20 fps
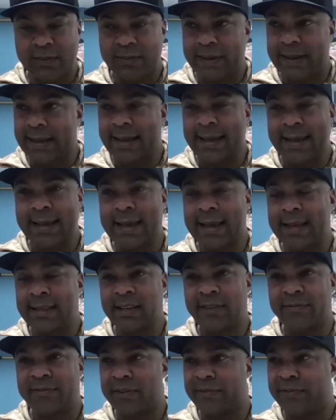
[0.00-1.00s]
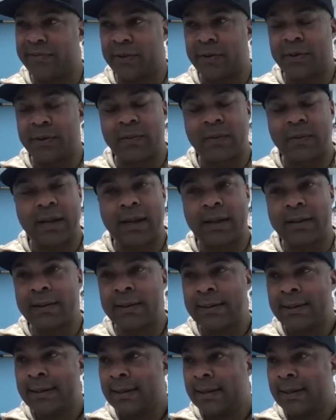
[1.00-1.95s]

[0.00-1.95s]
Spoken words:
but I definitely float around.